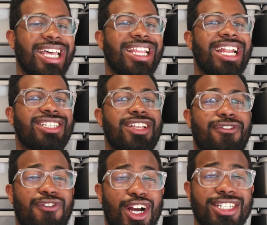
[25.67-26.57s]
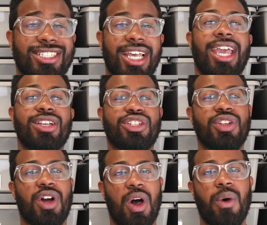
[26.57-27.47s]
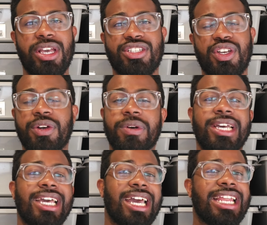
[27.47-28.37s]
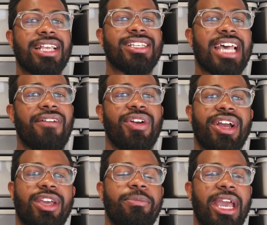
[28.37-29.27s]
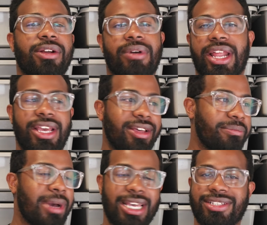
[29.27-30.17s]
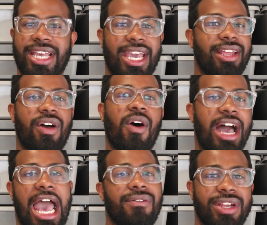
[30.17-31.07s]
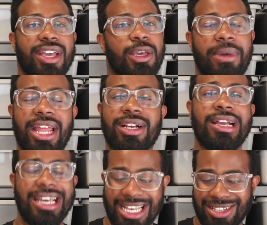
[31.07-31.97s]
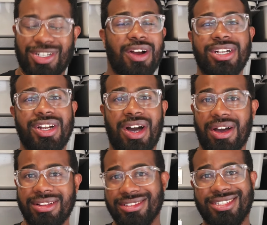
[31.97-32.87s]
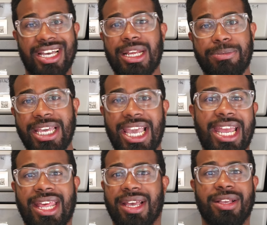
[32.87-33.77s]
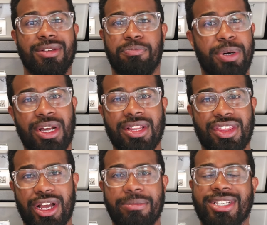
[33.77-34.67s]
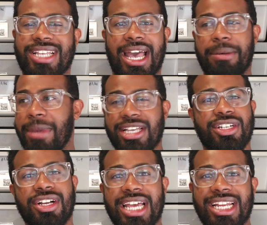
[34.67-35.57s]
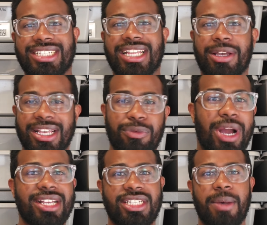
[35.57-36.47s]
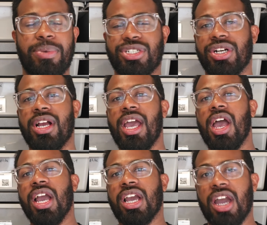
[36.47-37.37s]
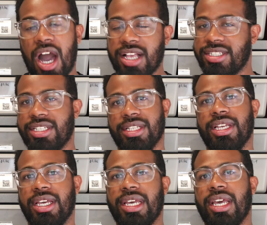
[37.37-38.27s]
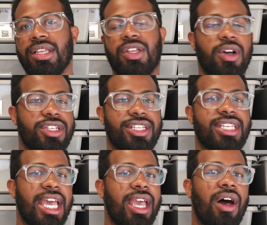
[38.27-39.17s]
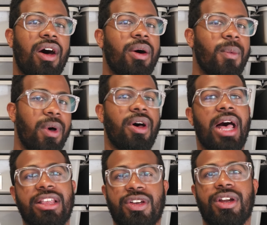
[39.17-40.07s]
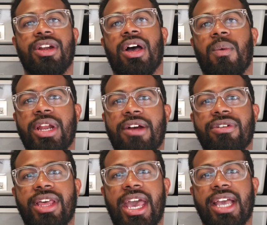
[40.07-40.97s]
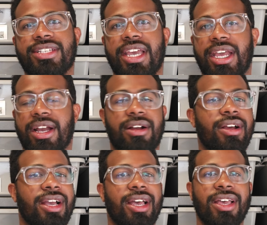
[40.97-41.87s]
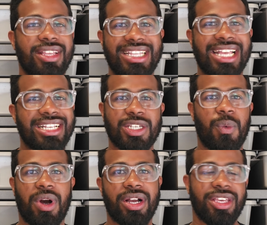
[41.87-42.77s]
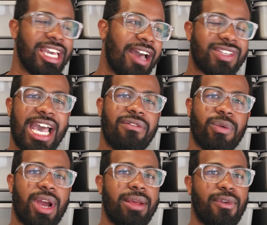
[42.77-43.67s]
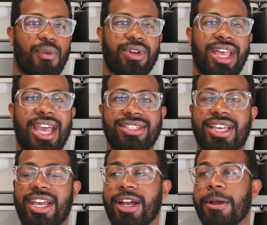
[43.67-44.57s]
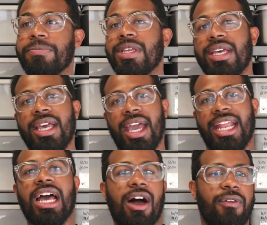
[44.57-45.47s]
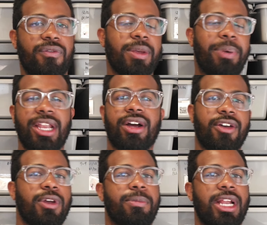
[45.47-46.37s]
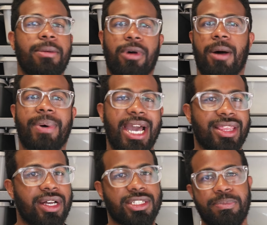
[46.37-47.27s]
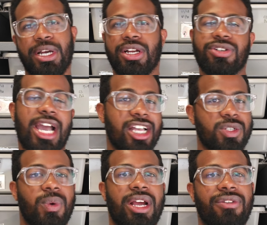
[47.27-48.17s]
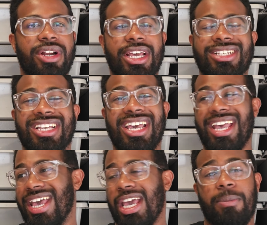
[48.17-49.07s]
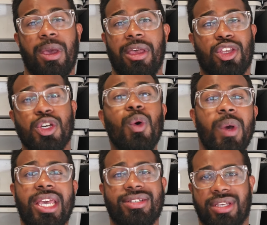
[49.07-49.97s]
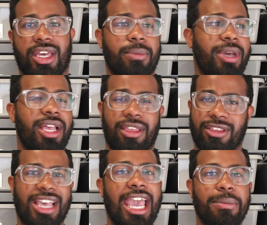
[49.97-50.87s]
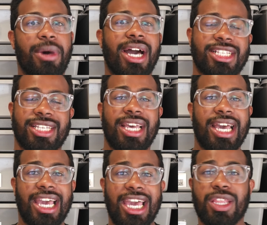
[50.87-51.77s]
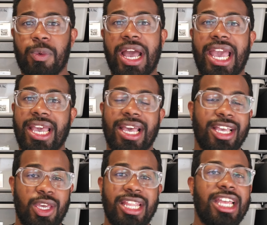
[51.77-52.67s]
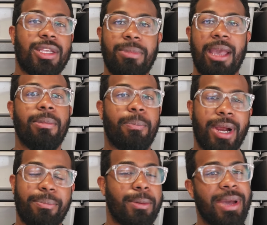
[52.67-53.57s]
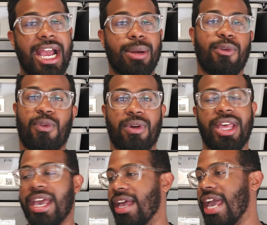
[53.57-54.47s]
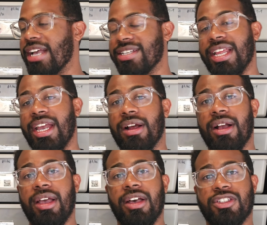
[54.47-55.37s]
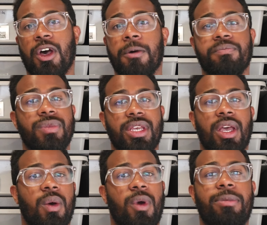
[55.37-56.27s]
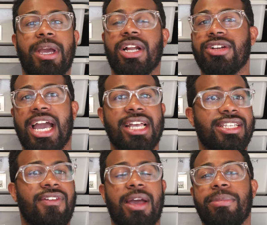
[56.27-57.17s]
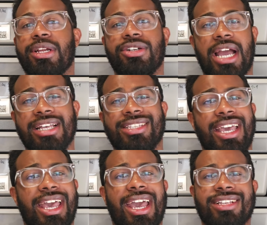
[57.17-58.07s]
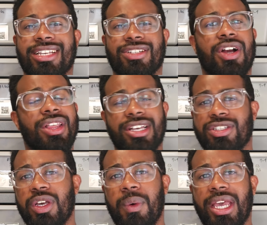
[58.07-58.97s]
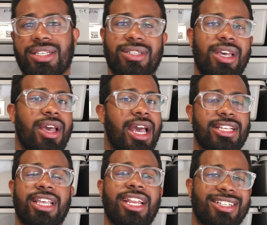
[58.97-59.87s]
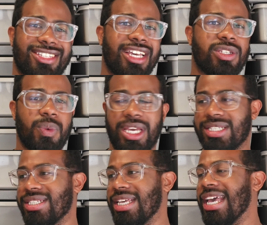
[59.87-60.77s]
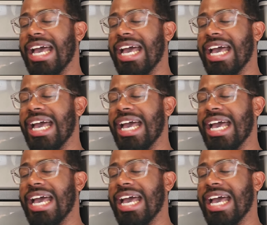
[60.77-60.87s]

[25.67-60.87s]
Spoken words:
That is the first thing you should always do. Not just have your incubator ready by saying, oh, I have an incubator. Turn it on, set up the heating, put on the thermostat, make sure that it's at the right temperature constantly. Don't just say, oh, well, I'll turn it on whenever the eggs get here. That doesn't work. You have to have it ready before the eggs get here. And now, depending on if you're breeding ball pythons and bearded dragons or whatever it is, it could be 2 weeks, it could be 8 months. Either way, you need to be prepared before the eggs get here. So with bearded dragons, I've had bearded dragons lay eggs as early as 2 weeks, as late as 6 weeks.